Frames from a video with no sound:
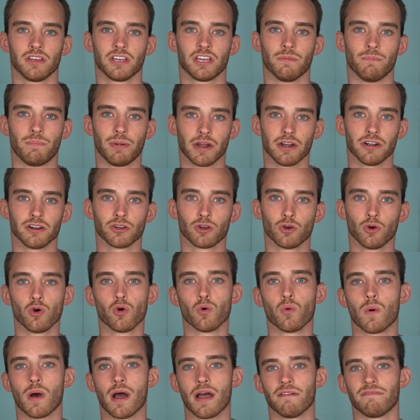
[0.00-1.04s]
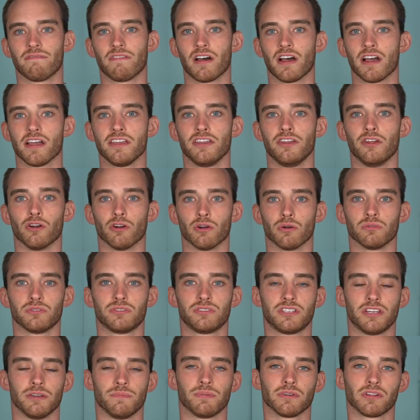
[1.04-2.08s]
Compared to Google Wi-Fi, Eero
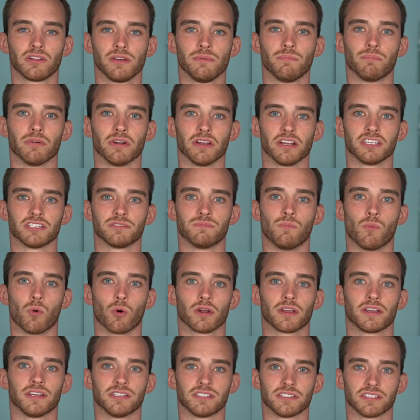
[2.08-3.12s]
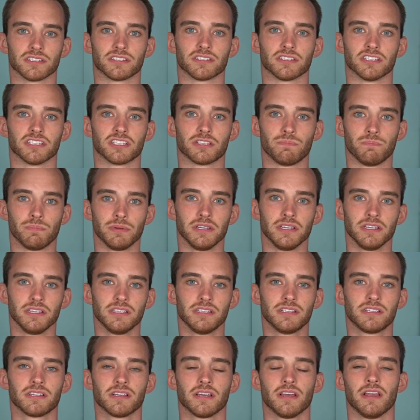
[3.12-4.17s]
typically brings more consistent
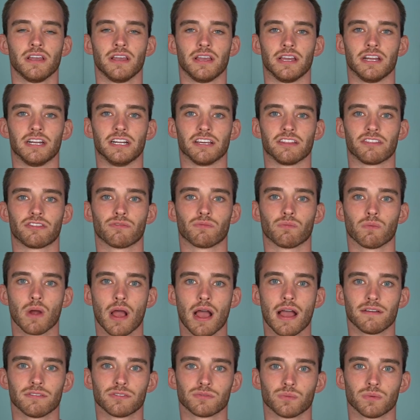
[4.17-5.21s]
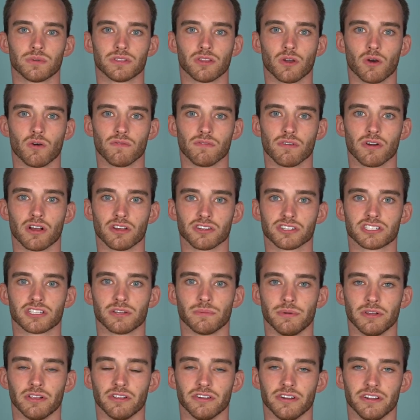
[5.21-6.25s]
speeds and it thrives with overall
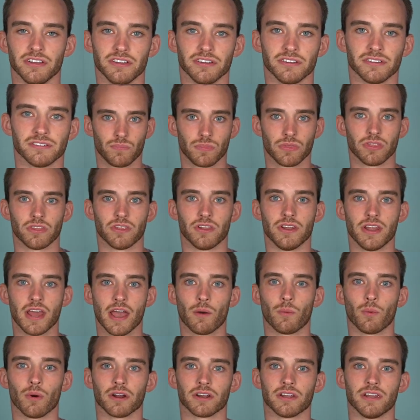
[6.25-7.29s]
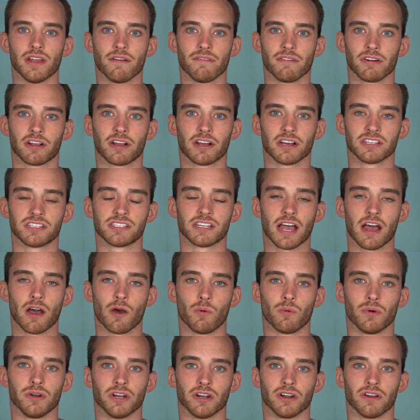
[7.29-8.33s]
stability. The network never cuts
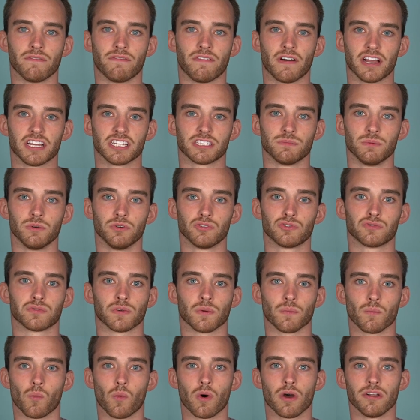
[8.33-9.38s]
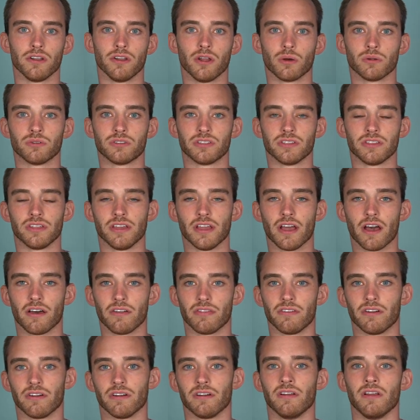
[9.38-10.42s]
out when your device moves from one node to the
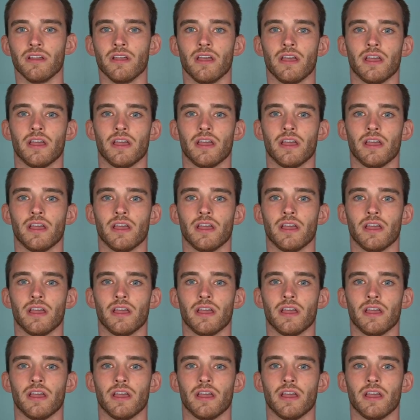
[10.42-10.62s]
other,